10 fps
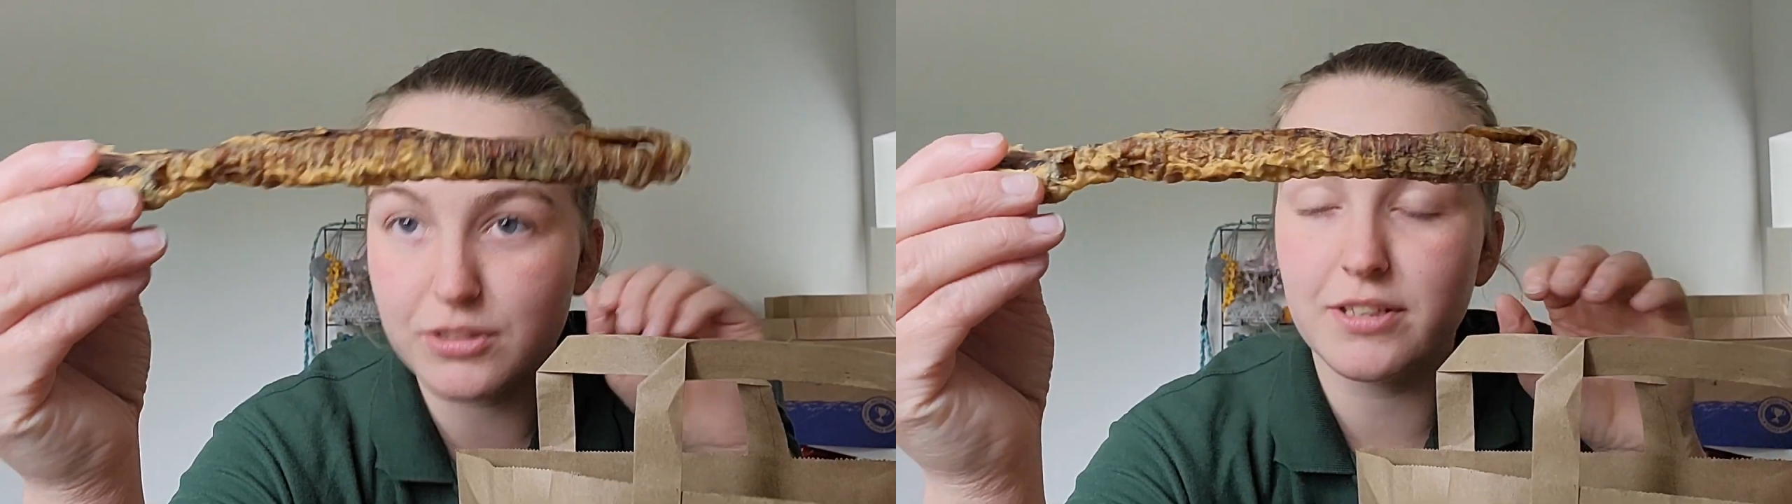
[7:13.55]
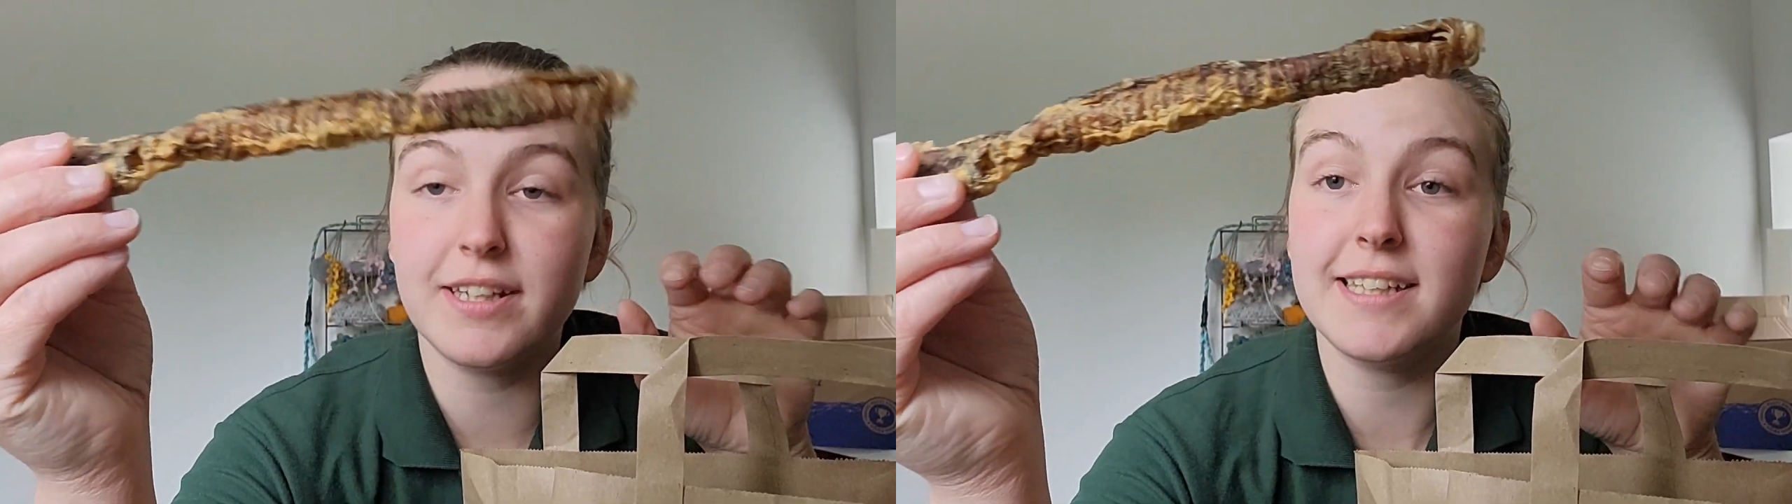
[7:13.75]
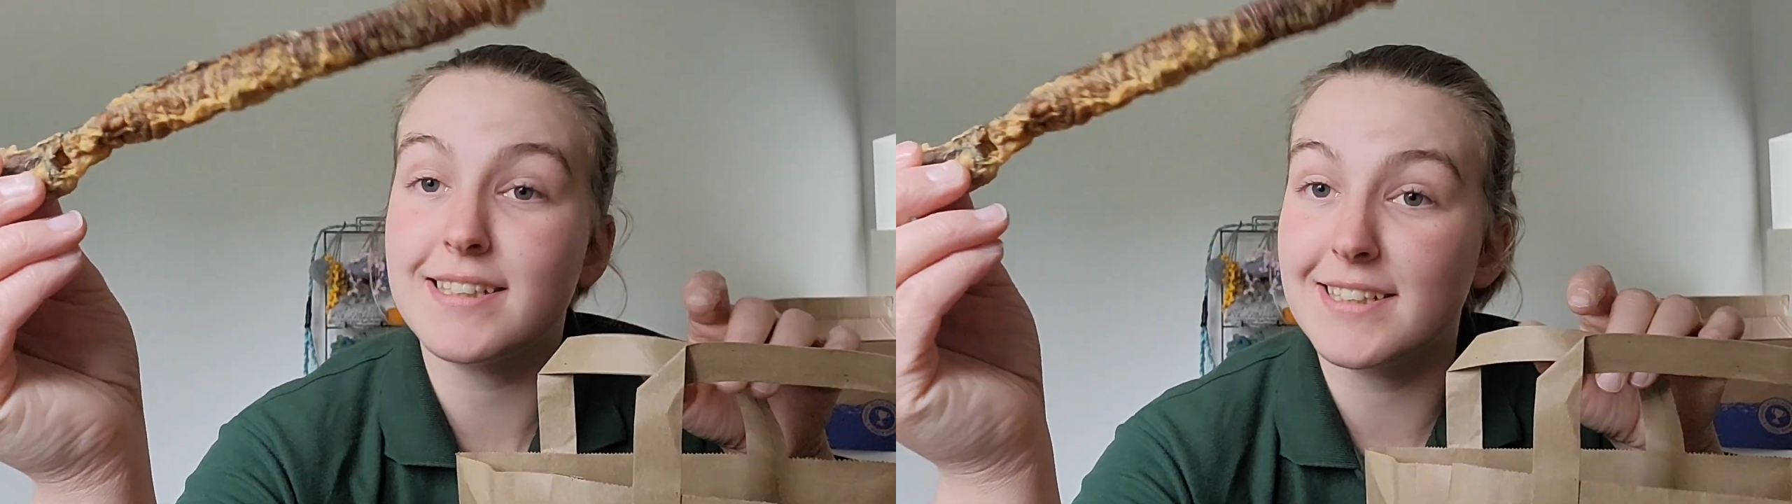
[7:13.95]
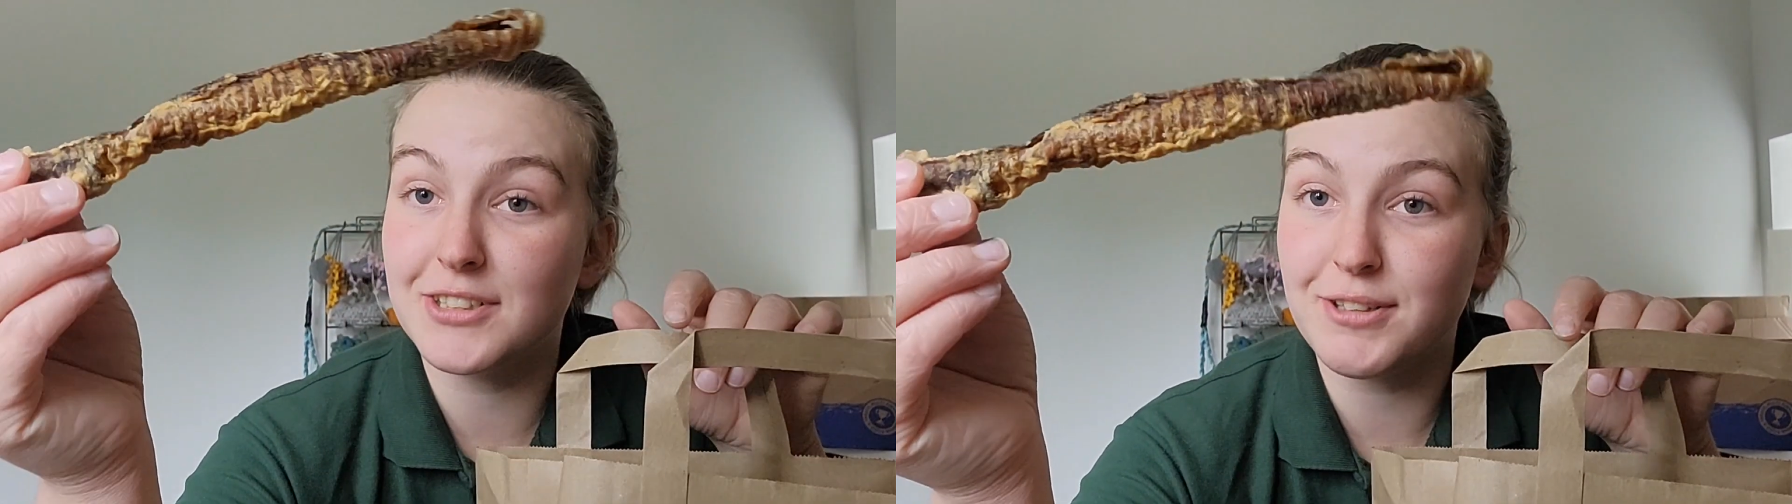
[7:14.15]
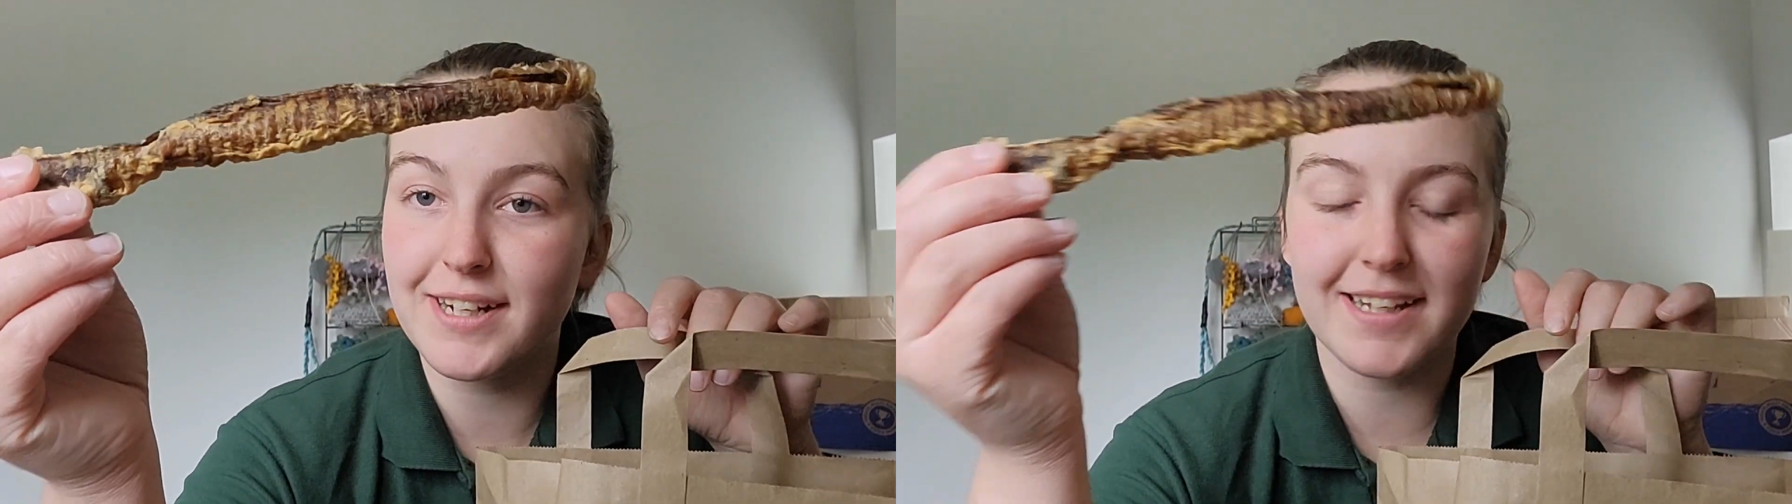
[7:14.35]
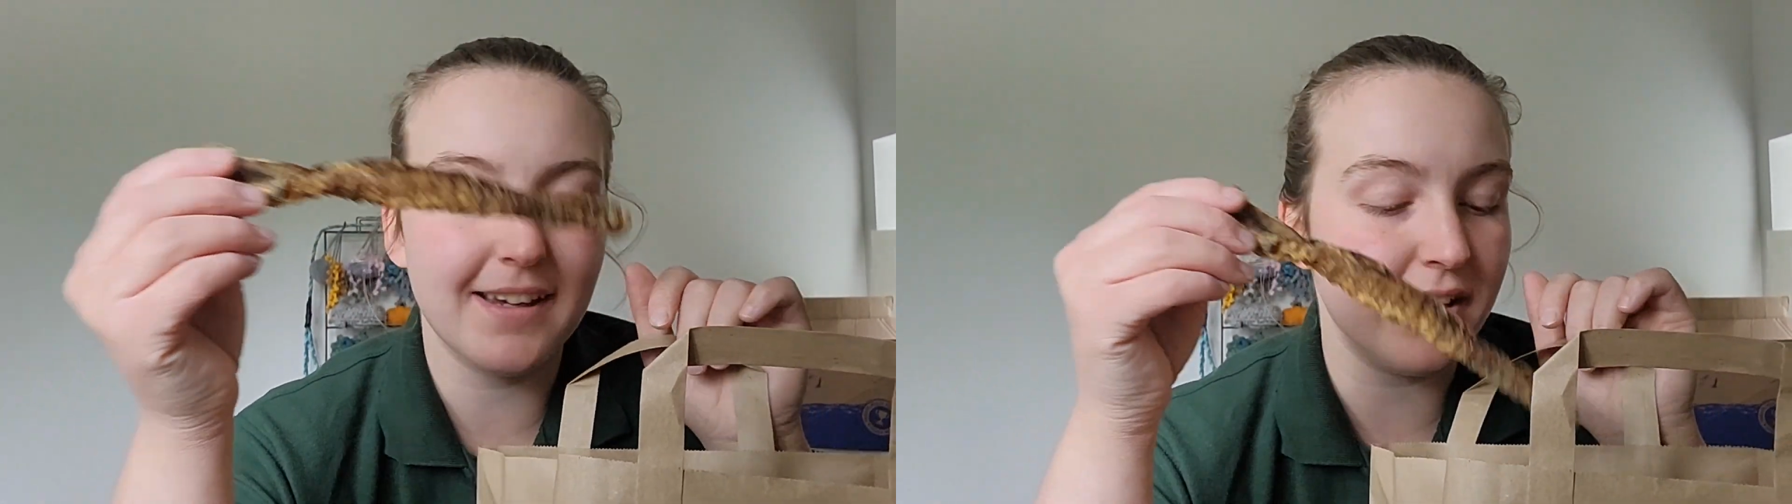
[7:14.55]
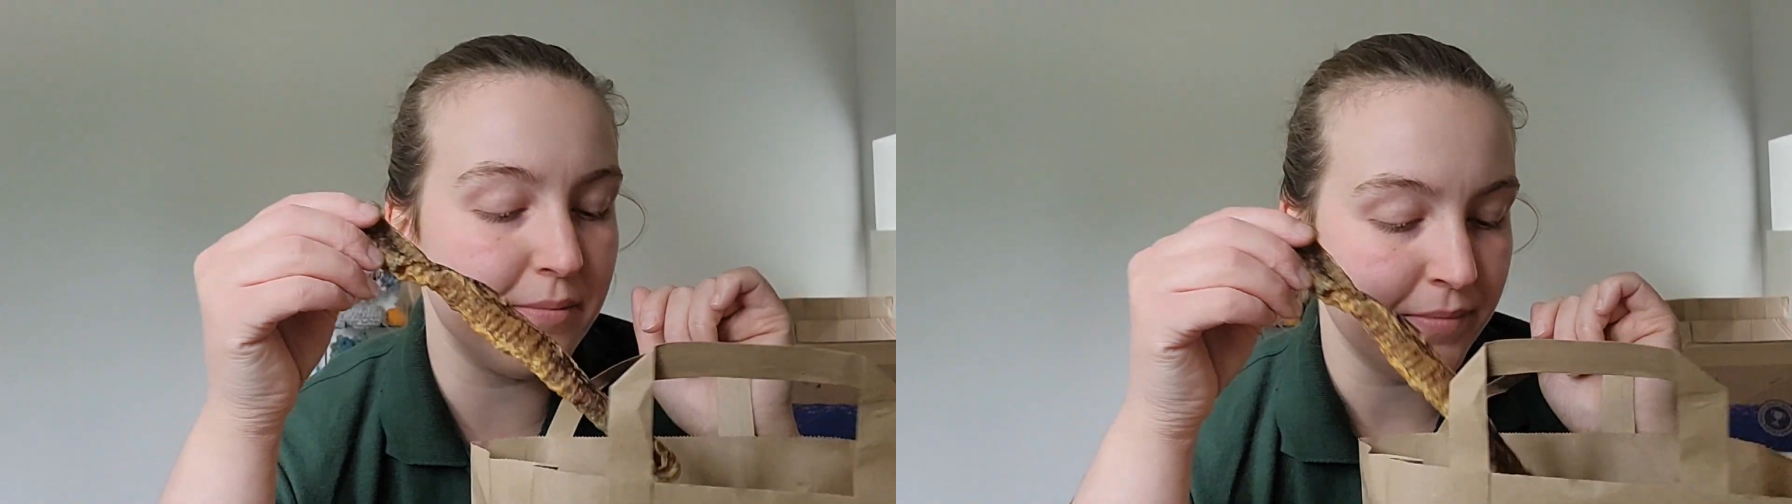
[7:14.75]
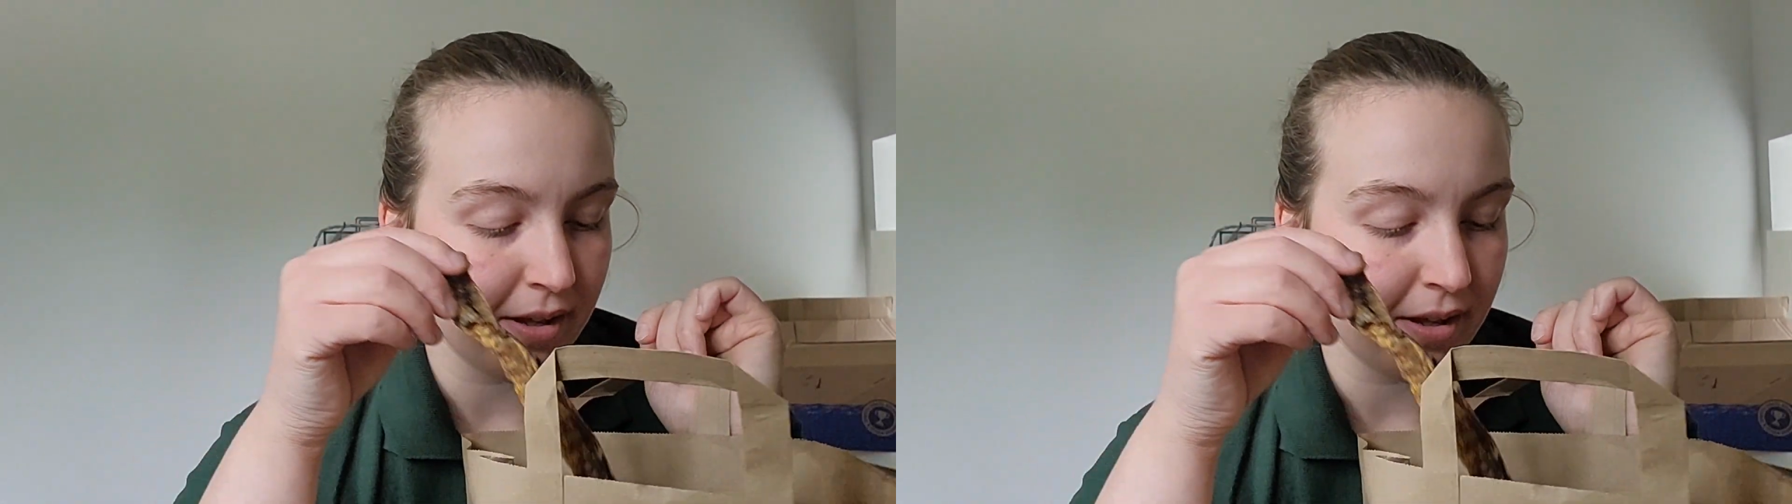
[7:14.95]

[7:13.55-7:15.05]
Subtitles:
So this is trachea.